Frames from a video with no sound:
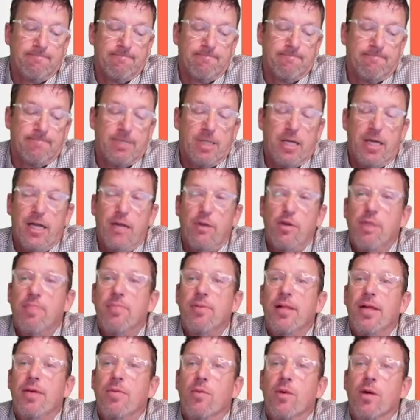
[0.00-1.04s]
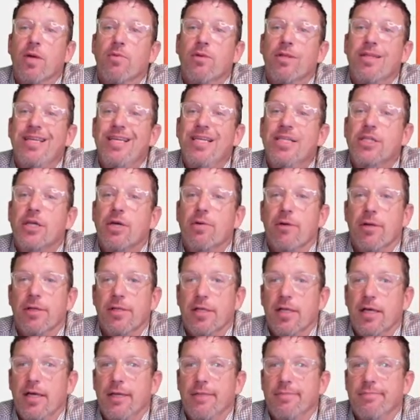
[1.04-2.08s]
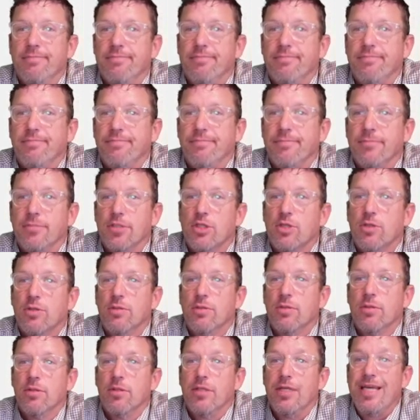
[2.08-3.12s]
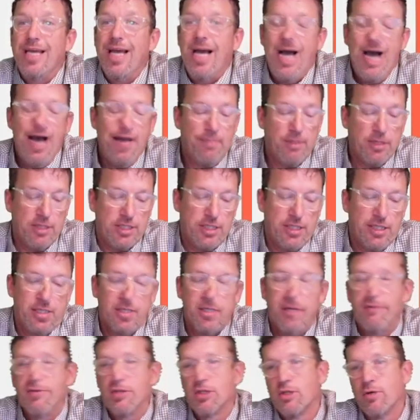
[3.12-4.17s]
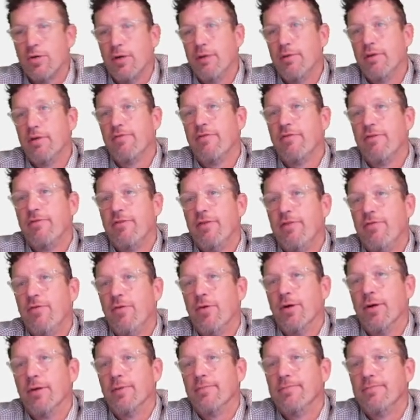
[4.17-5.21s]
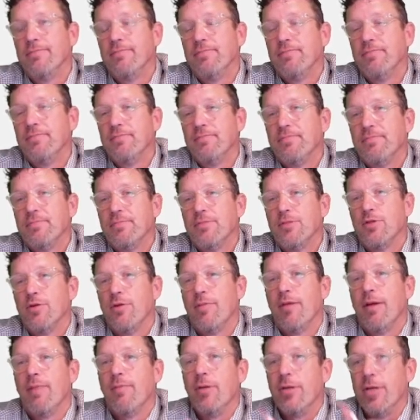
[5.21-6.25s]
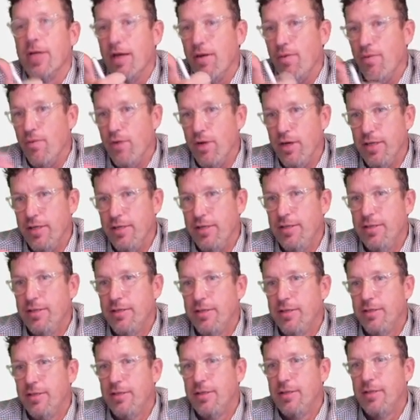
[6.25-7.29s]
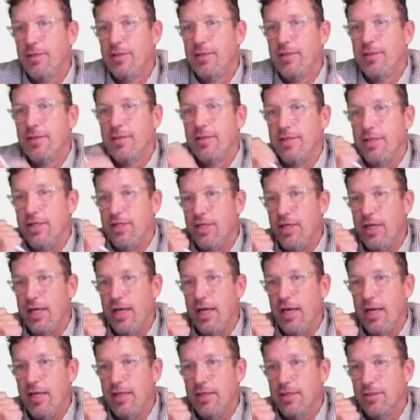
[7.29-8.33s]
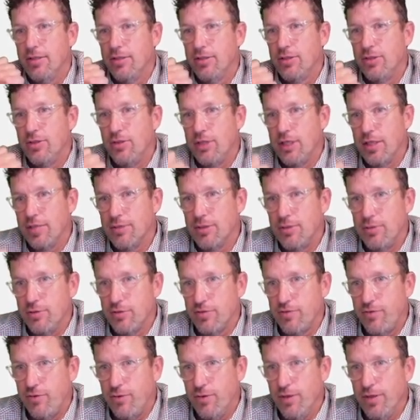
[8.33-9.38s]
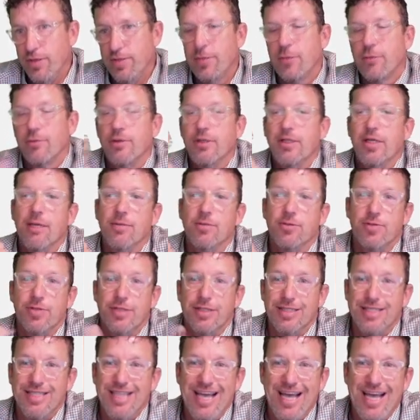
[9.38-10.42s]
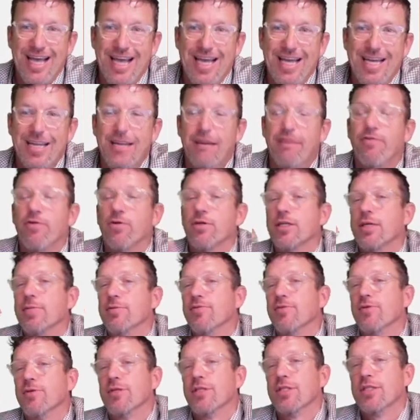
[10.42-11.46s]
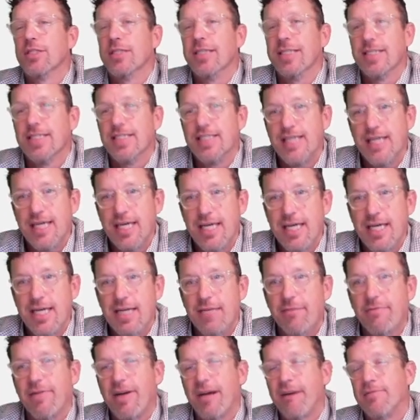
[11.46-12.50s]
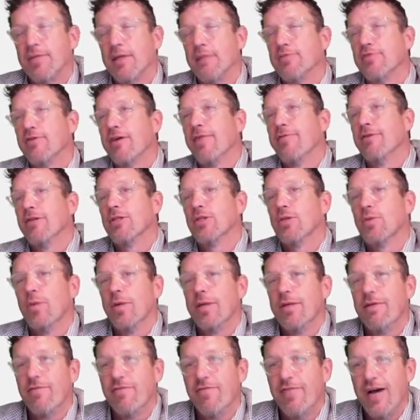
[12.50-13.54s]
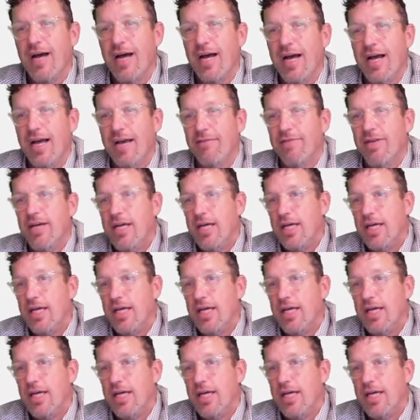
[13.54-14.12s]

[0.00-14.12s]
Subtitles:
And now where would these go on the line? The opposite of the square root of 54. So remember, you got 1, then you got 2 times 2 is 4, 3 times 3 is 9, 4 times 4 is 16, 5 times 5 is 25.